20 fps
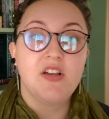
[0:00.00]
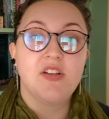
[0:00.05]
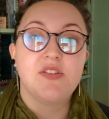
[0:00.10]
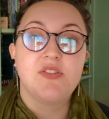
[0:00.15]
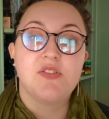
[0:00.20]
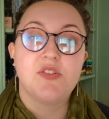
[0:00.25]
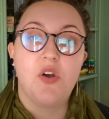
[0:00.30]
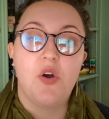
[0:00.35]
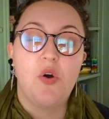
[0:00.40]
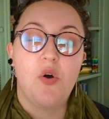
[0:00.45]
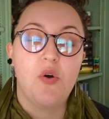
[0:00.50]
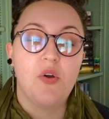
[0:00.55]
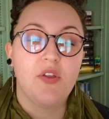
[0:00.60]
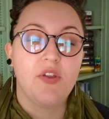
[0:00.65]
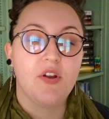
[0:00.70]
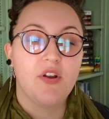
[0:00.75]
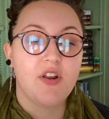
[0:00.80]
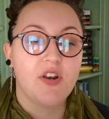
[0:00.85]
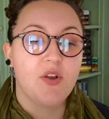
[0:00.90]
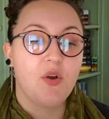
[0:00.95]
So
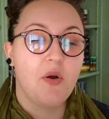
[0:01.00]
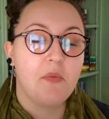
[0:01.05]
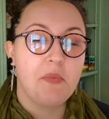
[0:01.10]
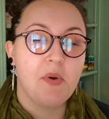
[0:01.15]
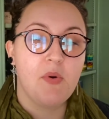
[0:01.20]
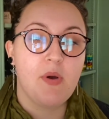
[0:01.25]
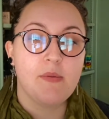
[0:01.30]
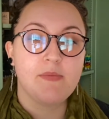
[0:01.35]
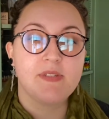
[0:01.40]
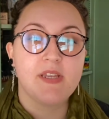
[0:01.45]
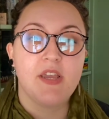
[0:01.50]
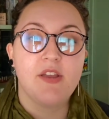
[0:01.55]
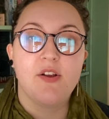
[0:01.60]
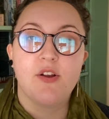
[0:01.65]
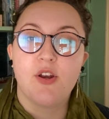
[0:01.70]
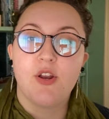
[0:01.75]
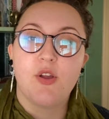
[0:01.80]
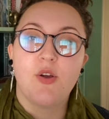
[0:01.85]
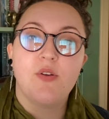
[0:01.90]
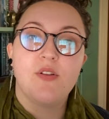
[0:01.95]
you're gonna go on my website, you're
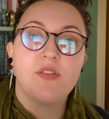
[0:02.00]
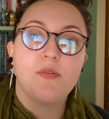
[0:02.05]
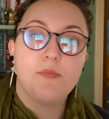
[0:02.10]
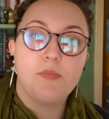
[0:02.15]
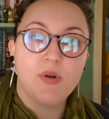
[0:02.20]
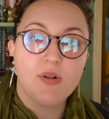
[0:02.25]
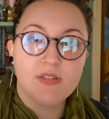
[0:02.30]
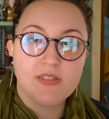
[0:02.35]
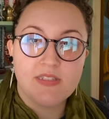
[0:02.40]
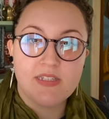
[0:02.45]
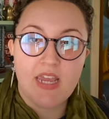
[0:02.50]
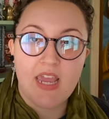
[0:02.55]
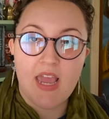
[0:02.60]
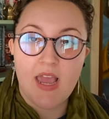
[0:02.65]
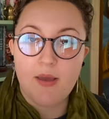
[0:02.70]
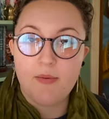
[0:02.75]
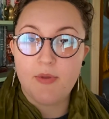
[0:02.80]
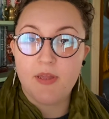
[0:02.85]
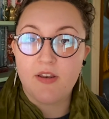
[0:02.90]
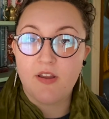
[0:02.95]
gonna go to the books
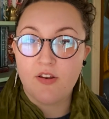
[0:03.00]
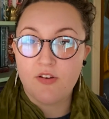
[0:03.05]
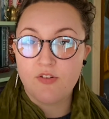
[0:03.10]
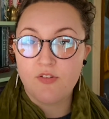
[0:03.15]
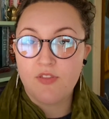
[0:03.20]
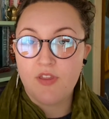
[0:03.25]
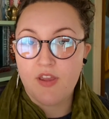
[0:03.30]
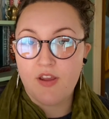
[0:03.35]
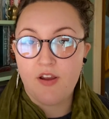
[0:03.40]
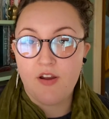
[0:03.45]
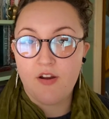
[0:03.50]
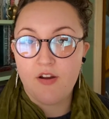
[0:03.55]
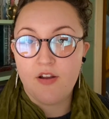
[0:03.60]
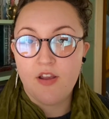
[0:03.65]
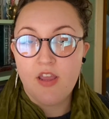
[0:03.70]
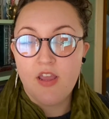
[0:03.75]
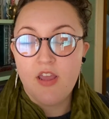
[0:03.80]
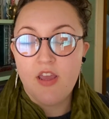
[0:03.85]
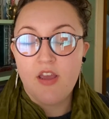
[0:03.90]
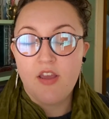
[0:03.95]
tab and under there,
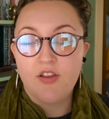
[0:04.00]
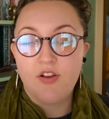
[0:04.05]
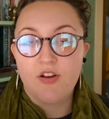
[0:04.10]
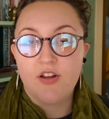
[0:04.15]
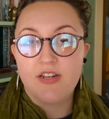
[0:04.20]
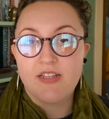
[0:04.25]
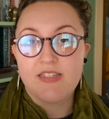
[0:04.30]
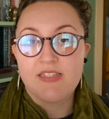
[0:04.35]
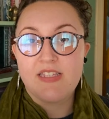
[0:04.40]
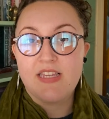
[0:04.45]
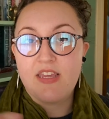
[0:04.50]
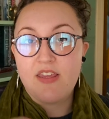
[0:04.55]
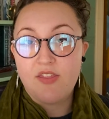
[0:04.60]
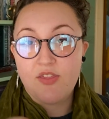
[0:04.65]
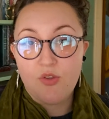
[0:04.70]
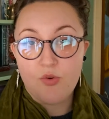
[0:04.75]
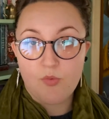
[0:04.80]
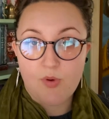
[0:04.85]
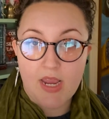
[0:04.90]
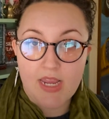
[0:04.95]
you're gonna see
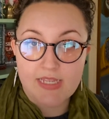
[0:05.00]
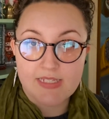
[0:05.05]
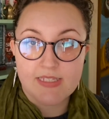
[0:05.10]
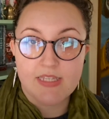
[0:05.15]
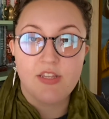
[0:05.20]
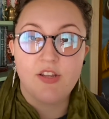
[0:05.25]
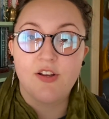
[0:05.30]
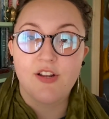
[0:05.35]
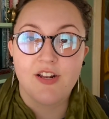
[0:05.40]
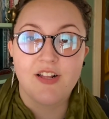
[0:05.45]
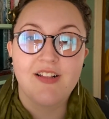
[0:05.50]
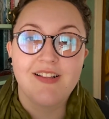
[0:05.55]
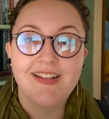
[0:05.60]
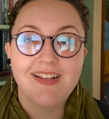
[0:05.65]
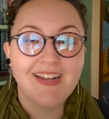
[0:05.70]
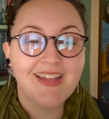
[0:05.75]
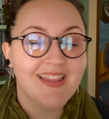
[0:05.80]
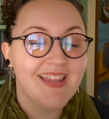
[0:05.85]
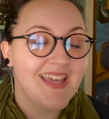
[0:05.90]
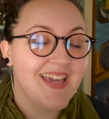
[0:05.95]
The Rising. You're gonna click
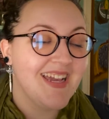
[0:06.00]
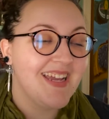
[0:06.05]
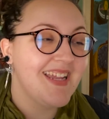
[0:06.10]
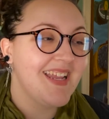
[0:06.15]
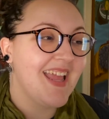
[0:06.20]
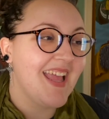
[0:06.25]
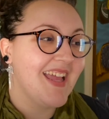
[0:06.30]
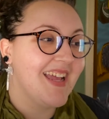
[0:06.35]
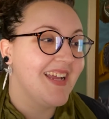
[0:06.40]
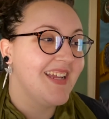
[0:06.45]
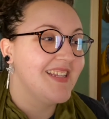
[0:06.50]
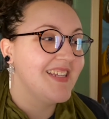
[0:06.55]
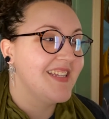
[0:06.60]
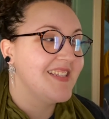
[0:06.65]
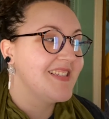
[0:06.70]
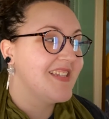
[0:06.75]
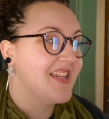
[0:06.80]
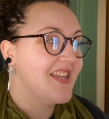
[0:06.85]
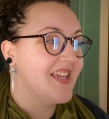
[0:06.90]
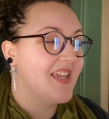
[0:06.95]
on that and
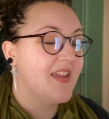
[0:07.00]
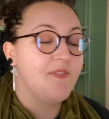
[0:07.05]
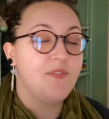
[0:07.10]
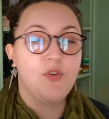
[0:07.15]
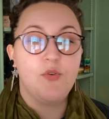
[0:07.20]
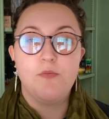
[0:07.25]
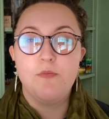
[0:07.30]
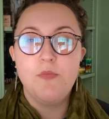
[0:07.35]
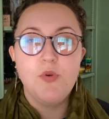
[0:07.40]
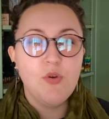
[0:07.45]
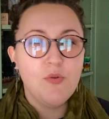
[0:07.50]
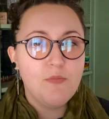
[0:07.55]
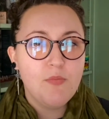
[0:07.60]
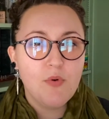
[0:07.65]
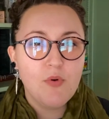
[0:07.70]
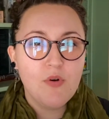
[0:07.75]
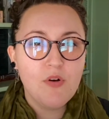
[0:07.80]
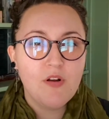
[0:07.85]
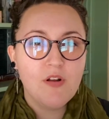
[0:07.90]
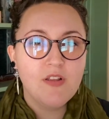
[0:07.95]
it's gonna give you mood
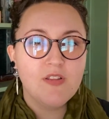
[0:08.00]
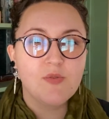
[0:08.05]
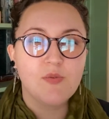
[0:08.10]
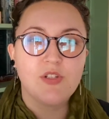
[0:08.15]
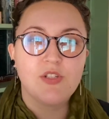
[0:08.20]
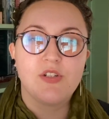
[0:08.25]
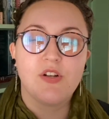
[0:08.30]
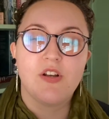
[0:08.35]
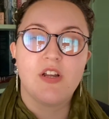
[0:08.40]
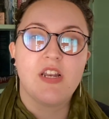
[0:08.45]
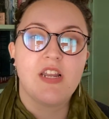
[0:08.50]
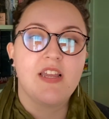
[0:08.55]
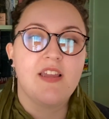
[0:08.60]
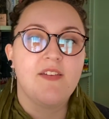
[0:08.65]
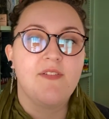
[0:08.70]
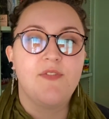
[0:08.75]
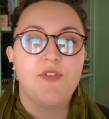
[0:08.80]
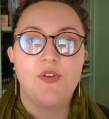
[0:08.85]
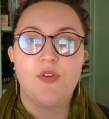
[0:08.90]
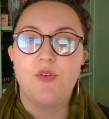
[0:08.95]
boards, which are gonna
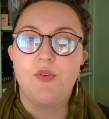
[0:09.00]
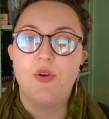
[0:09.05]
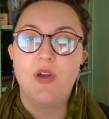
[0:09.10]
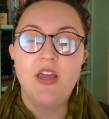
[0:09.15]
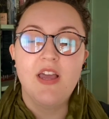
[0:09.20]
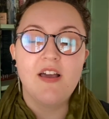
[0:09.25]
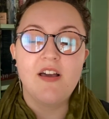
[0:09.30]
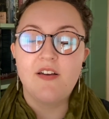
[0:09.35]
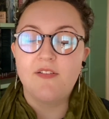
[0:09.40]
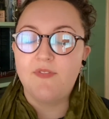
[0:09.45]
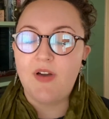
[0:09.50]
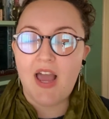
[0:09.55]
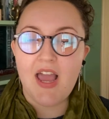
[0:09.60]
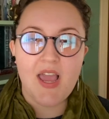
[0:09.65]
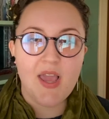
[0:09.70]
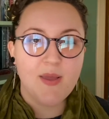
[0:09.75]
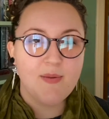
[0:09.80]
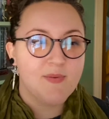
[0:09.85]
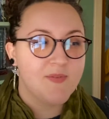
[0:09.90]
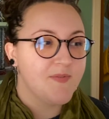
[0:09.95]
give you
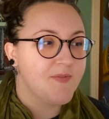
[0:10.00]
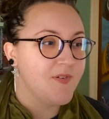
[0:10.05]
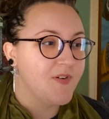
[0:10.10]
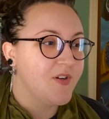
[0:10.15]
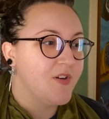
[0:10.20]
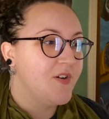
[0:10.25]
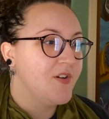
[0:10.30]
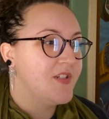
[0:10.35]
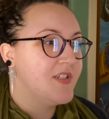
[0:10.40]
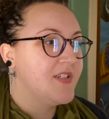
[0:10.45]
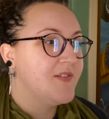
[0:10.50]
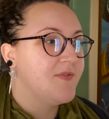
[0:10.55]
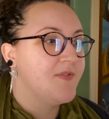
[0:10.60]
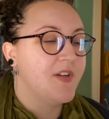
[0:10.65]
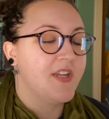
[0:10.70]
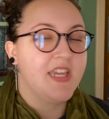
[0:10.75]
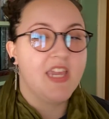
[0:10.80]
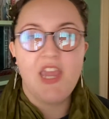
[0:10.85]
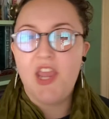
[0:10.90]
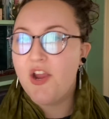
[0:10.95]
vibes for
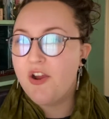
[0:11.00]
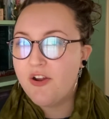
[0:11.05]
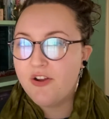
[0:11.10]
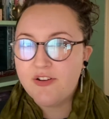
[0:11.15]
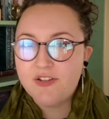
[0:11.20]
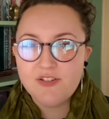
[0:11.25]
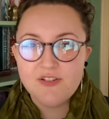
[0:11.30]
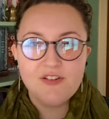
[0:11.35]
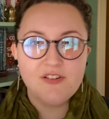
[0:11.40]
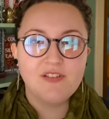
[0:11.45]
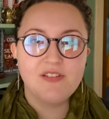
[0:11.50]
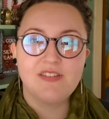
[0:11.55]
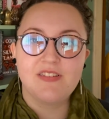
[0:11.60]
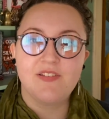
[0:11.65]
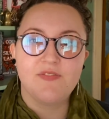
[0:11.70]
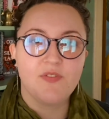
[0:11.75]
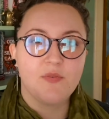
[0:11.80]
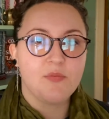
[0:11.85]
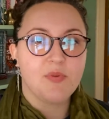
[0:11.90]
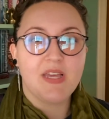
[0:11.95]
different characters,
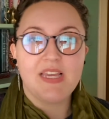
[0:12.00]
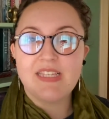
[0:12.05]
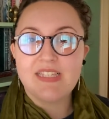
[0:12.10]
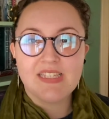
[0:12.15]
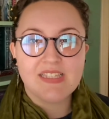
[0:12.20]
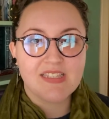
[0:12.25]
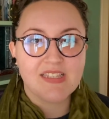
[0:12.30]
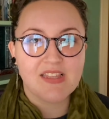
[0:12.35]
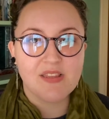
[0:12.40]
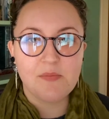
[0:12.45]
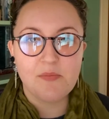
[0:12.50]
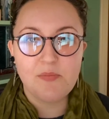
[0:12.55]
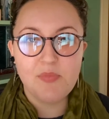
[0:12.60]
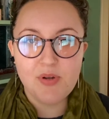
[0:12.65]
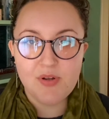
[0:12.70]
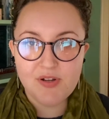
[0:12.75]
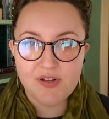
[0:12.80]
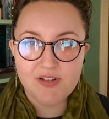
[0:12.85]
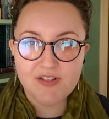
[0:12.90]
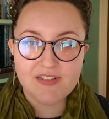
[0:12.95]
different places in the
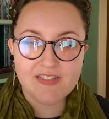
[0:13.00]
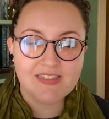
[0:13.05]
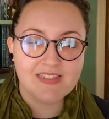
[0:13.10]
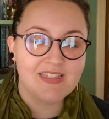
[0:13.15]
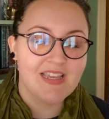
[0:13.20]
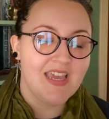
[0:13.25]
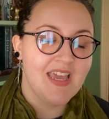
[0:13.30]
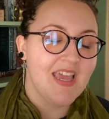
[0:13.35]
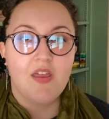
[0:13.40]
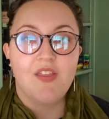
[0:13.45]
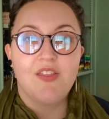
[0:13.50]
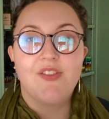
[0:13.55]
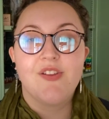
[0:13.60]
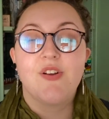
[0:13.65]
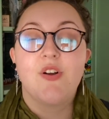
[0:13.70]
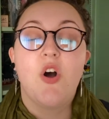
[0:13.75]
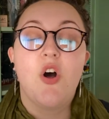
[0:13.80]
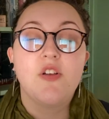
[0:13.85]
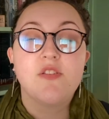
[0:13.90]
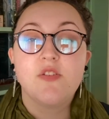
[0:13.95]
books.
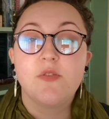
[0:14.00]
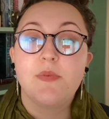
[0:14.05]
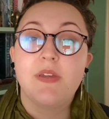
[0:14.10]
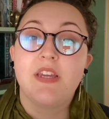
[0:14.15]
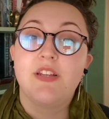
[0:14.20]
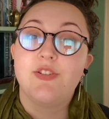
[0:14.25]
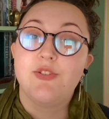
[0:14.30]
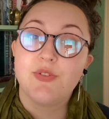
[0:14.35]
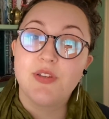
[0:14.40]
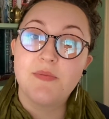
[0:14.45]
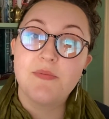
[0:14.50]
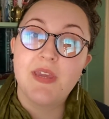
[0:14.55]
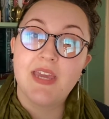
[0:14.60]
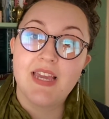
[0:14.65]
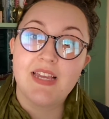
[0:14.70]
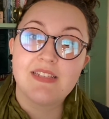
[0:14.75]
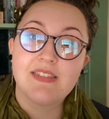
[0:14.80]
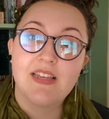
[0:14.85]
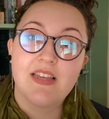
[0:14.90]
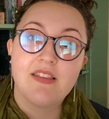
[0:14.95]
There'll also be a
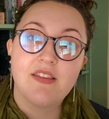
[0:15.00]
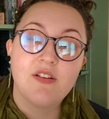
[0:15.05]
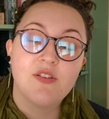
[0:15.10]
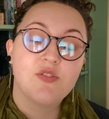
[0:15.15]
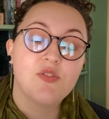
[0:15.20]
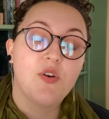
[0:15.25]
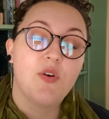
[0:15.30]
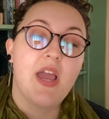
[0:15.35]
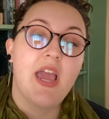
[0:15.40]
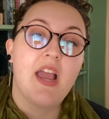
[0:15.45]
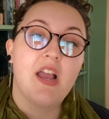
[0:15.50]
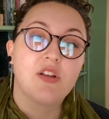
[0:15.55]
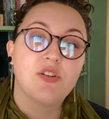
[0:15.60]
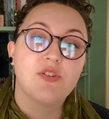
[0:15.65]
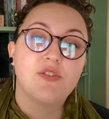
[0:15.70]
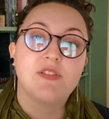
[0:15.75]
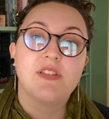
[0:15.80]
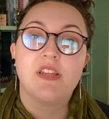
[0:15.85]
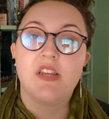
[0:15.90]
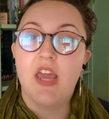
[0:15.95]
dreamcast on there, so
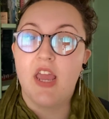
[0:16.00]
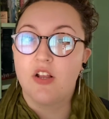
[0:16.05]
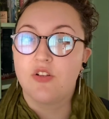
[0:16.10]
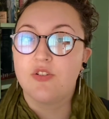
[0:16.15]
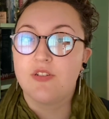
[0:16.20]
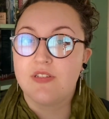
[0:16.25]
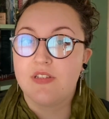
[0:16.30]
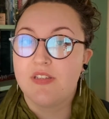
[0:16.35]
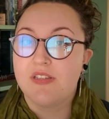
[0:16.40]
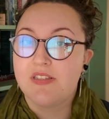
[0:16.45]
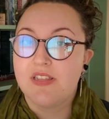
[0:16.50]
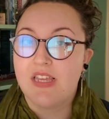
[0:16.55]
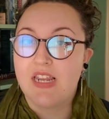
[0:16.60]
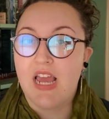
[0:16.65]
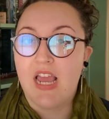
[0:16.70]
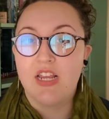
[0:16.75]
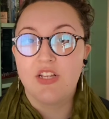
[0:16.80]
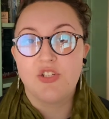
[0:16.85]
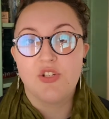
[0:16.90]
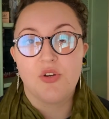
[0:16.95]
actors and actresses that
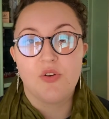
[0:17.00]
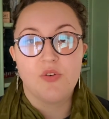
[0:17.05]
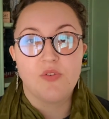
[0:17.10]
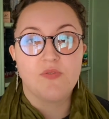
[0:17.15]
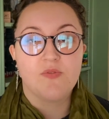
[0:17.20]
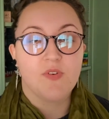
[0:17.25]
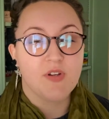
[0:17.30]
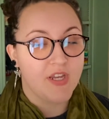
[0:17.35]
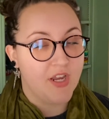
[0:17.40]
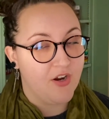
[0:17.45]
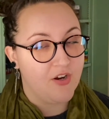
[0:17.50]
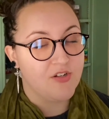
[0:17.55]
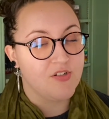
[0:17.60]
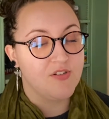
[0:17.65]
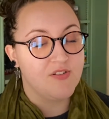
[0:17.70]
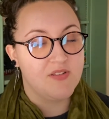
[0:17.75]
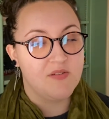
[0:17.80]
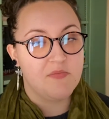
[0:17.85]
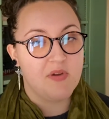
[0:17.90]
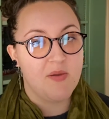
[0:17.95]
I chose for
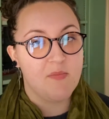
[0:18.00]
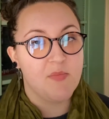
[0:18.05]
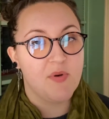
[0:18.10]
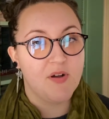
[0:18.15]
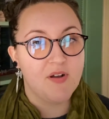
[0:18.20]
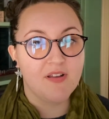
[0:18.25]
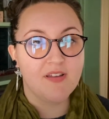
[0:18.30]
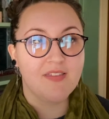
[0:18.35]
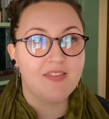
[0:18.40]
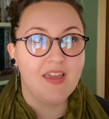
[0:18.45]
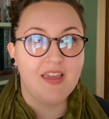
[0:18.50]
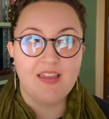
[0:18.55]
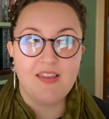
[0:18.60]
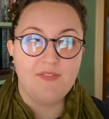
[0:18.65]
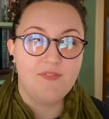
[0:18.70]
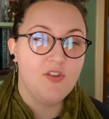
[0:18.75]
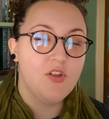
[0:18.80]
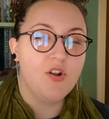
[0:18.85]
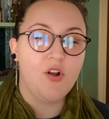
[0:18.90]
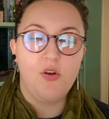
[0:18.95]
characters in my book that
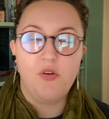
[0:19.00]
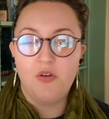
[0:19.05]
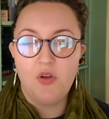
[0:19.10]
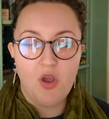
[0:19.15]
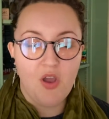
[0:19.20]
if, you know,